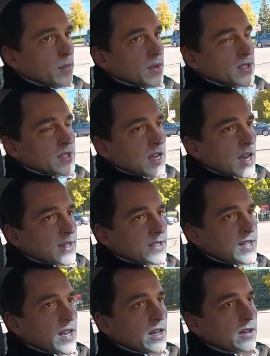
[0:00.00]
It's got
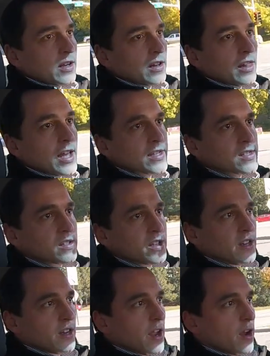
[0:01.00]
10
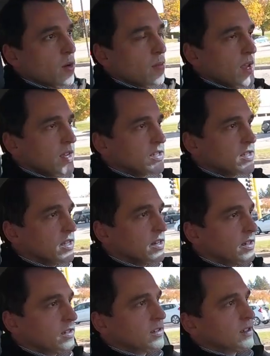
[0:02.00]
class-leading airbags
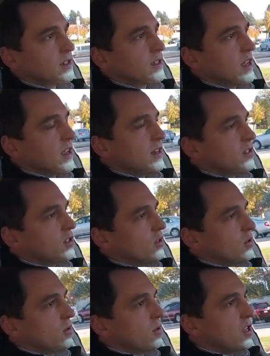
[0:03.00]
in it, designed
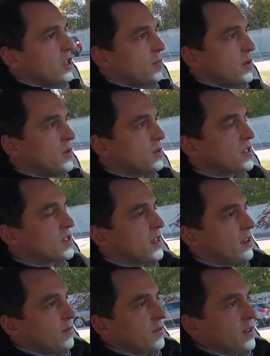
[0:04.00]
to keep you
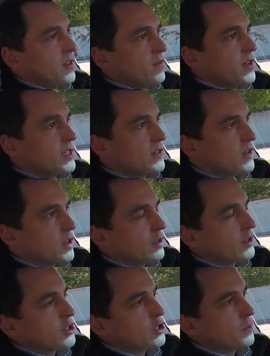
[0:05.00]
safe in the event of a
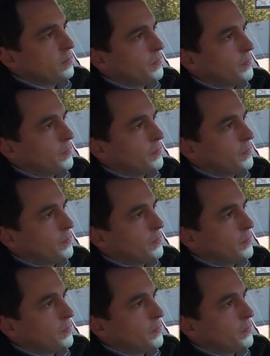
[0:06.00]
collision.